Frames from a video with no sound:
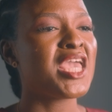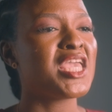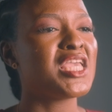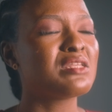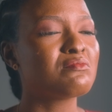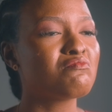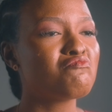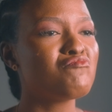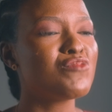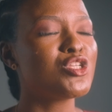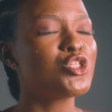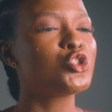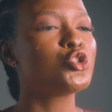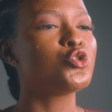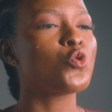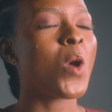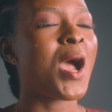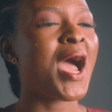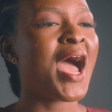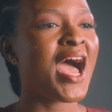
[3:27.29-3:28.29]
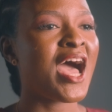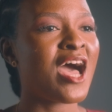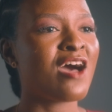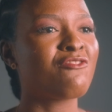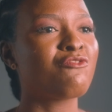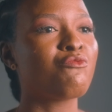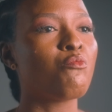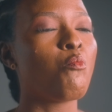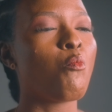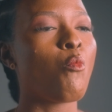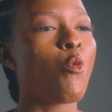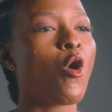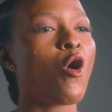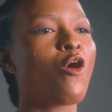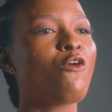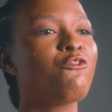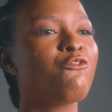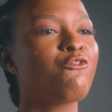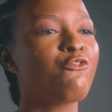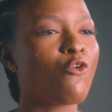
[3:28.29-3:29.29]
it means you have more